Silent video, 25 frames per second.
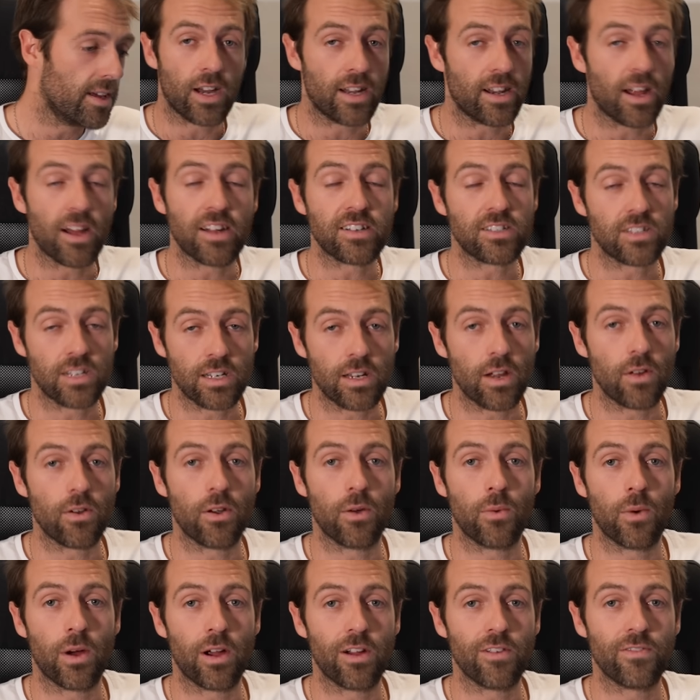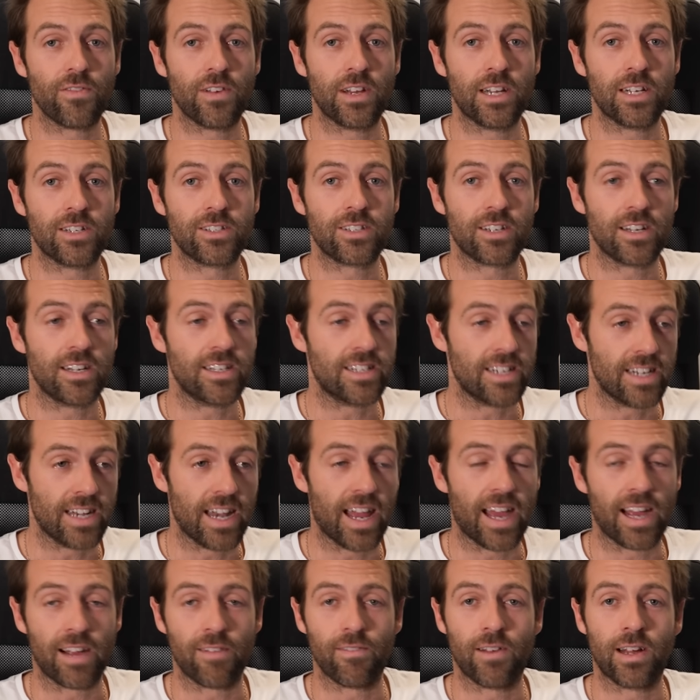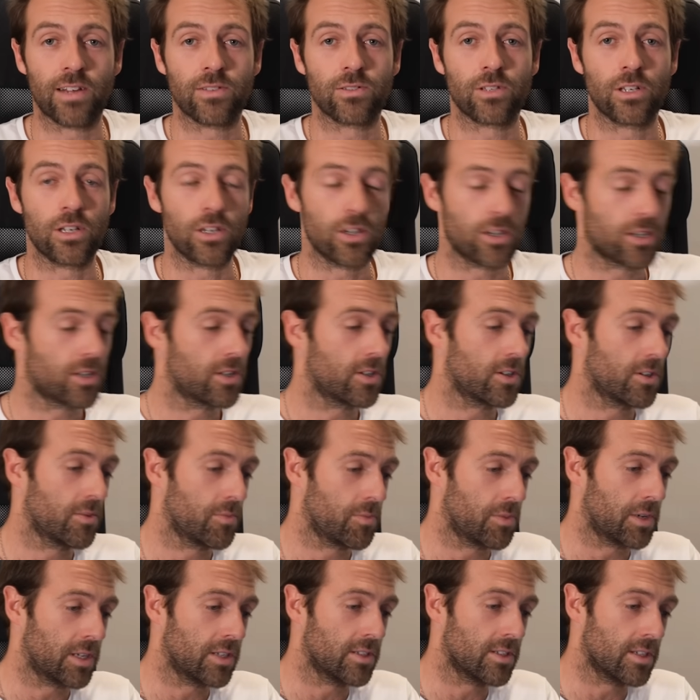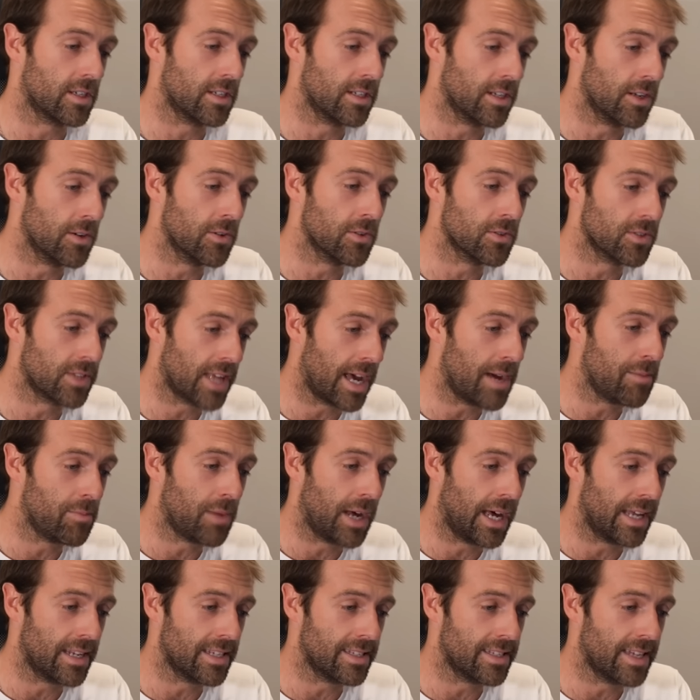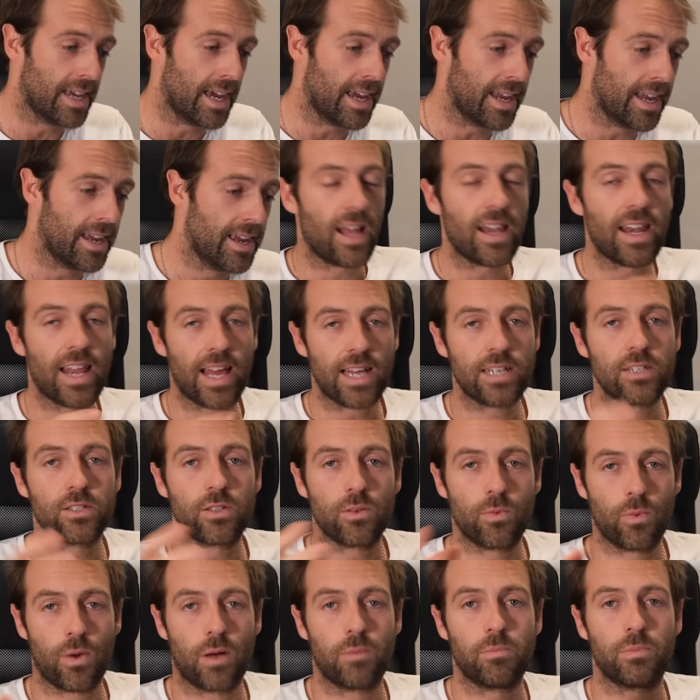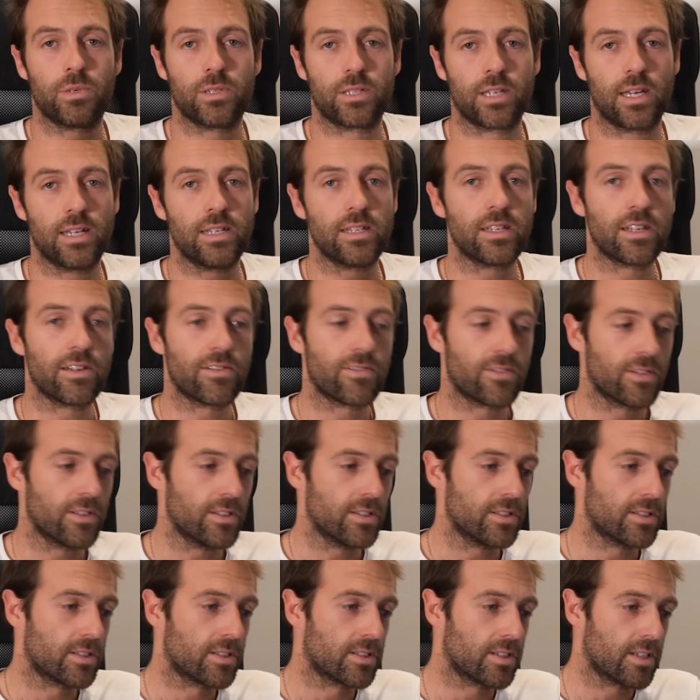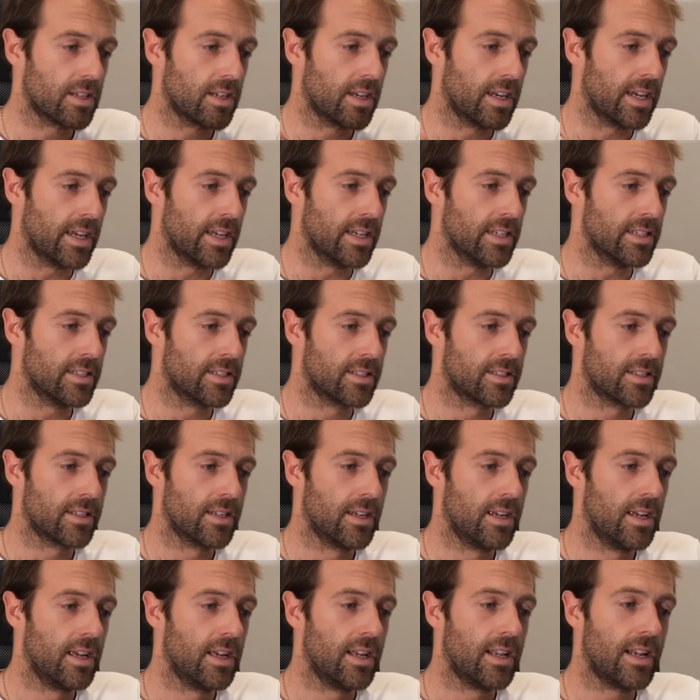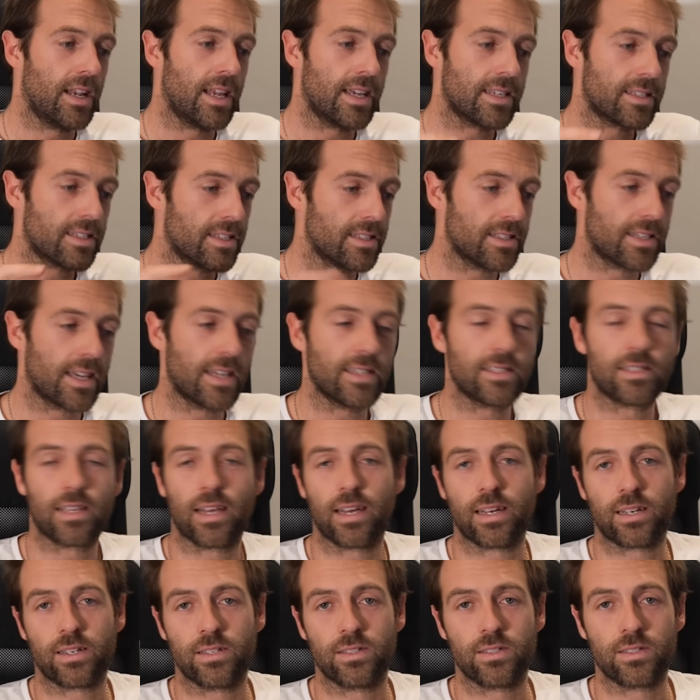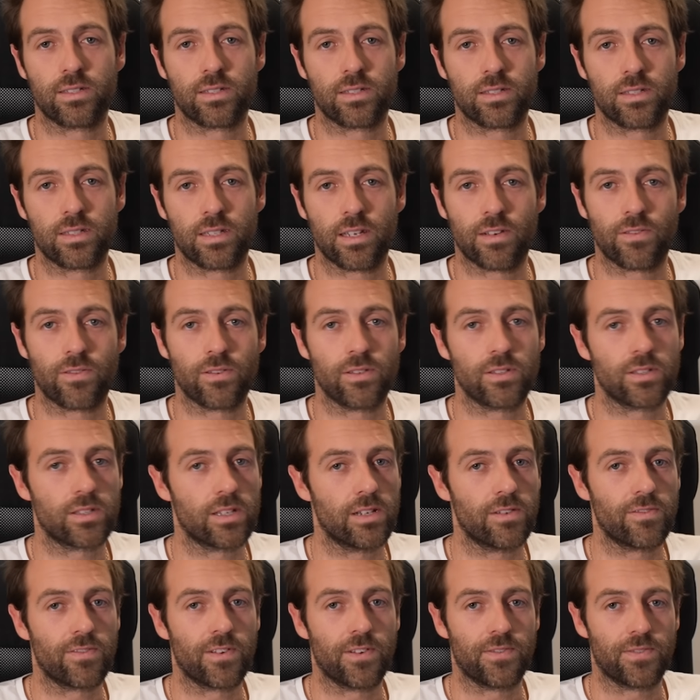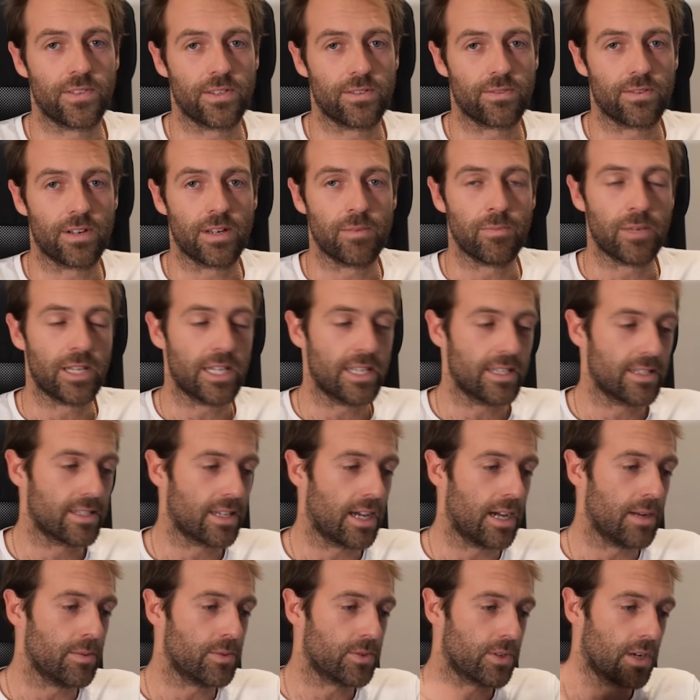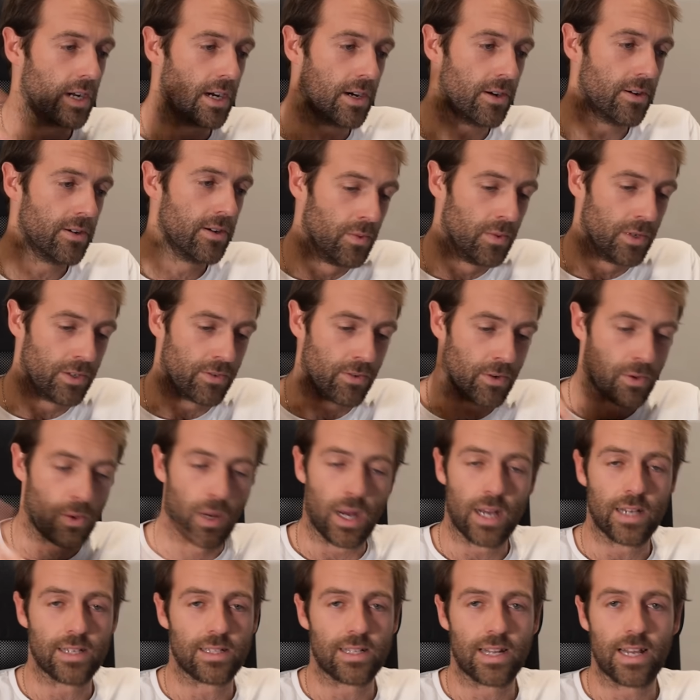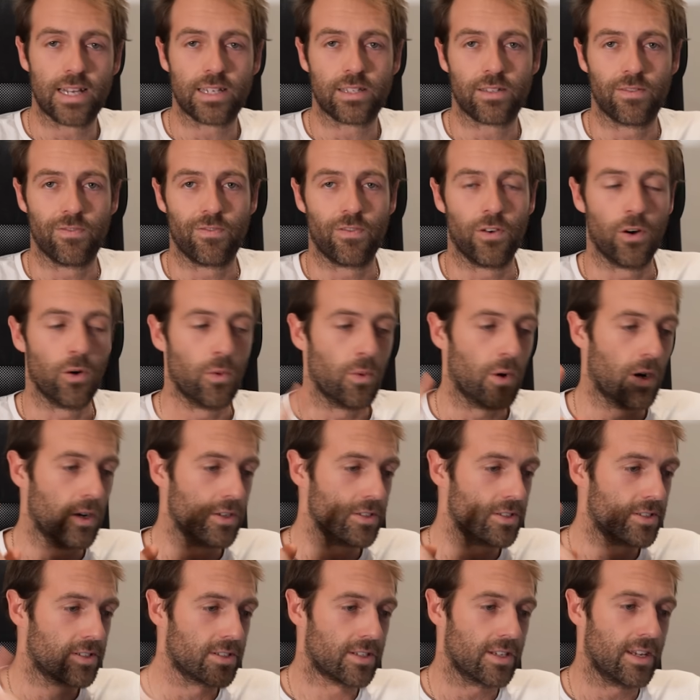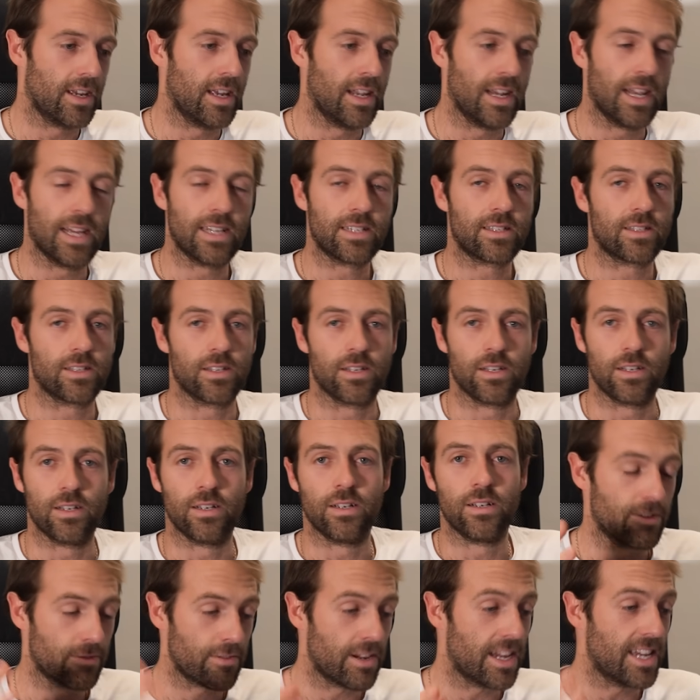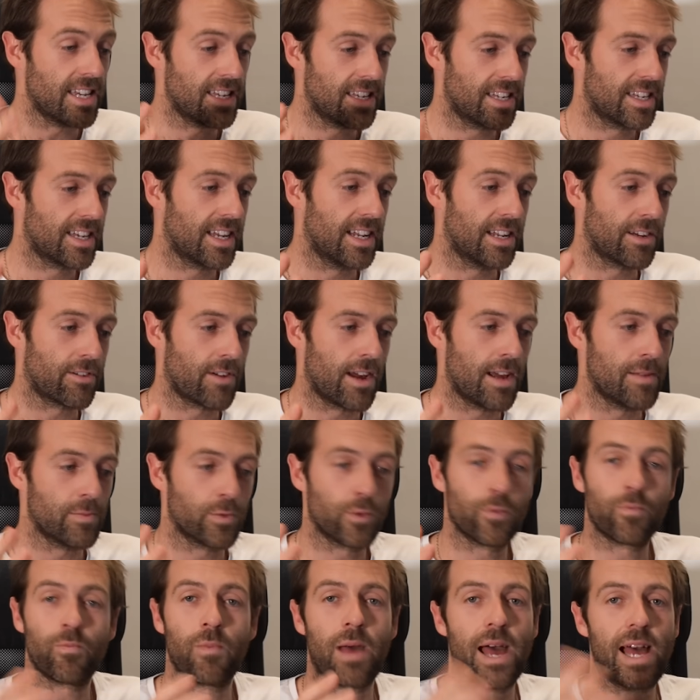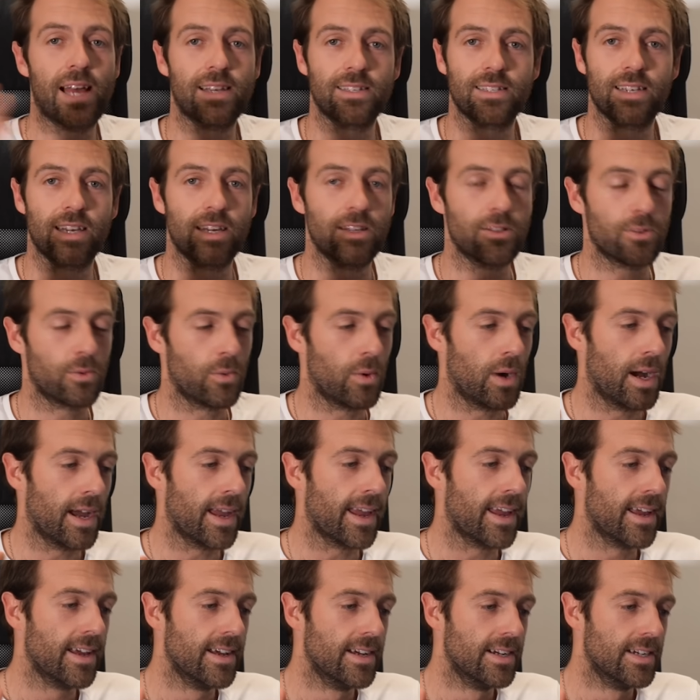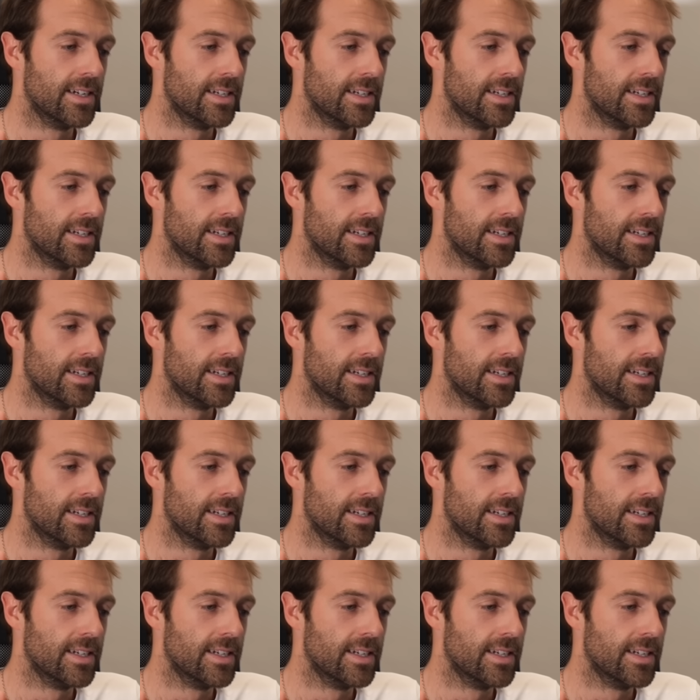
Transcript: I actually don't know where I finished. I didn't hang around to look because I knew it was that bad a day. A less than 1% difference is less than 10 seconds difference in a 53-minute time trial, which requires less than 4 watts and less than 3 kilograms of mass either way.